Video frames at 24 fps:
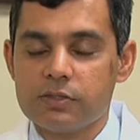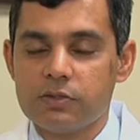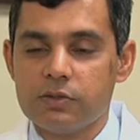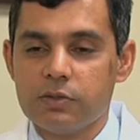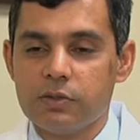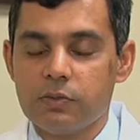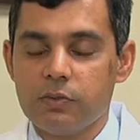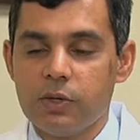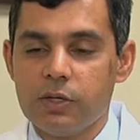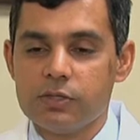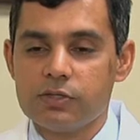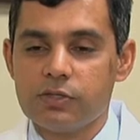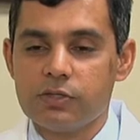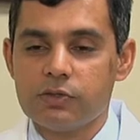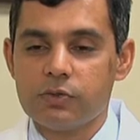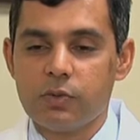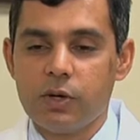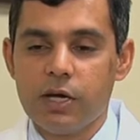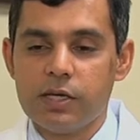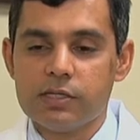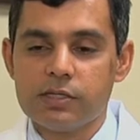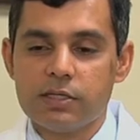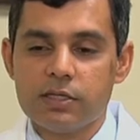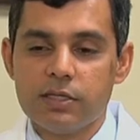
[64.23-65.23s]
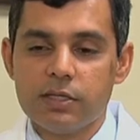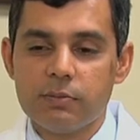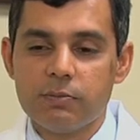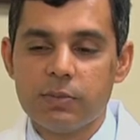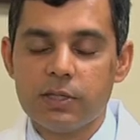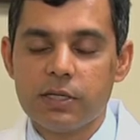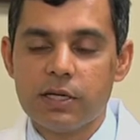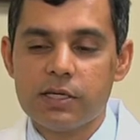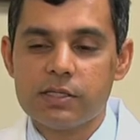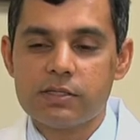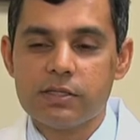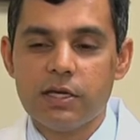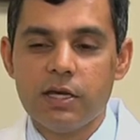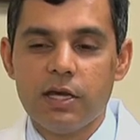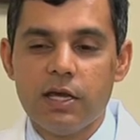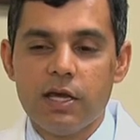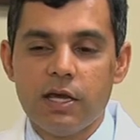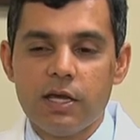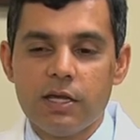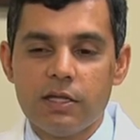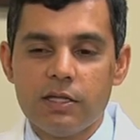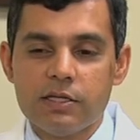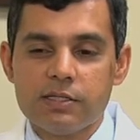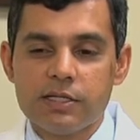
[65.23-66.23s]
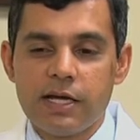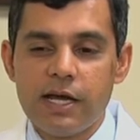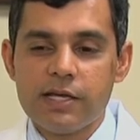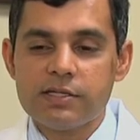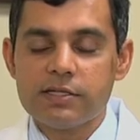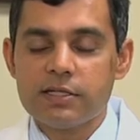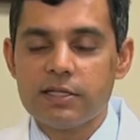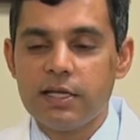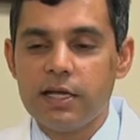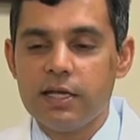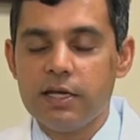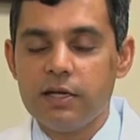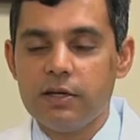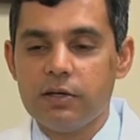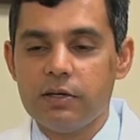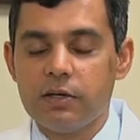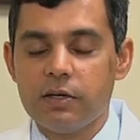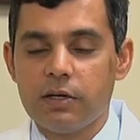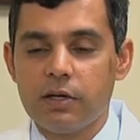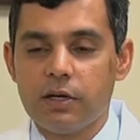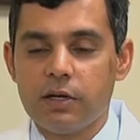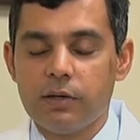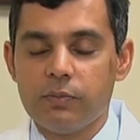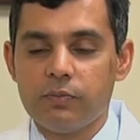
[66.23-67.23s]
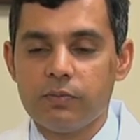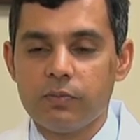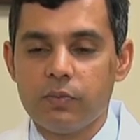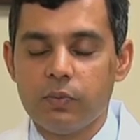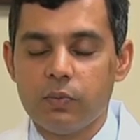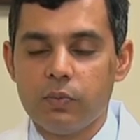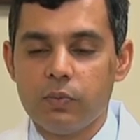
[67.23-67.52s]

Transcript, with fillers: once or twice, and because this isolated um,